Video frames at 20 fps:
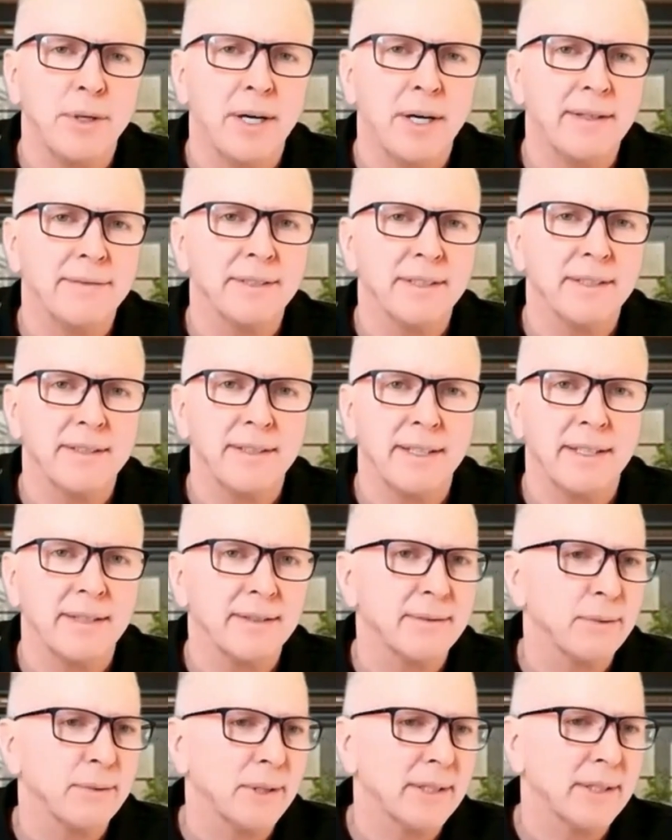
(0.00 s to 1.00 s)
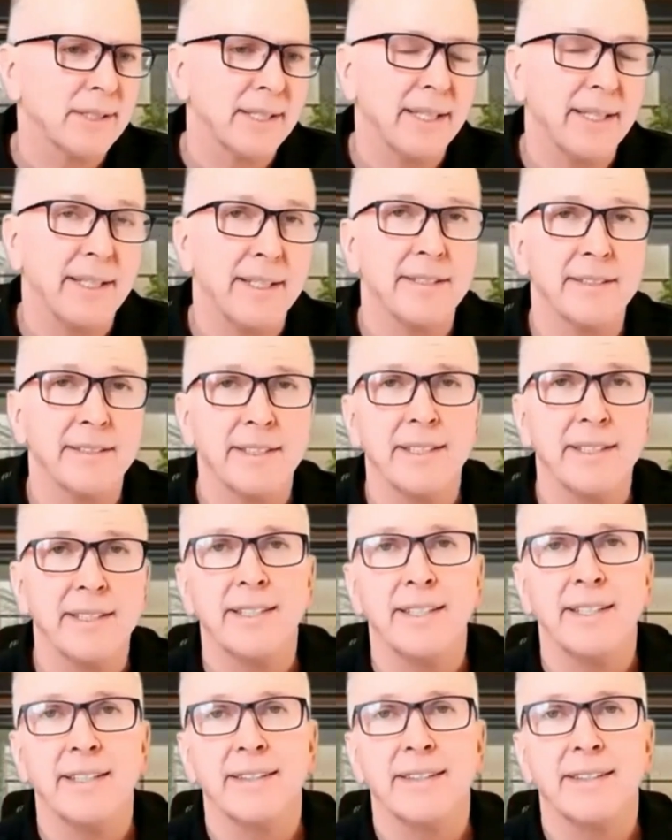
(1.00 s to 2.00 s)
offer, like what city you're
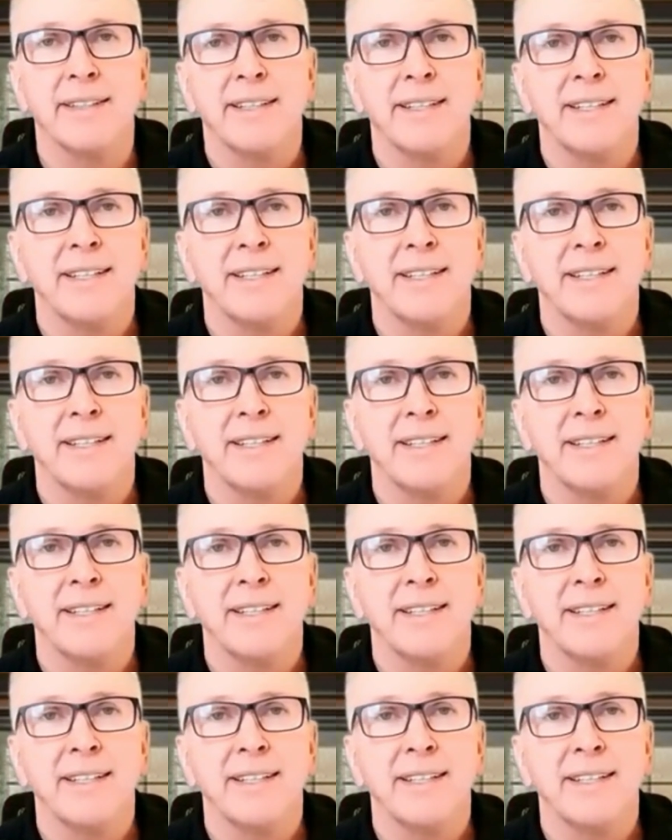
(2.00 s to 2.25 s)
in, and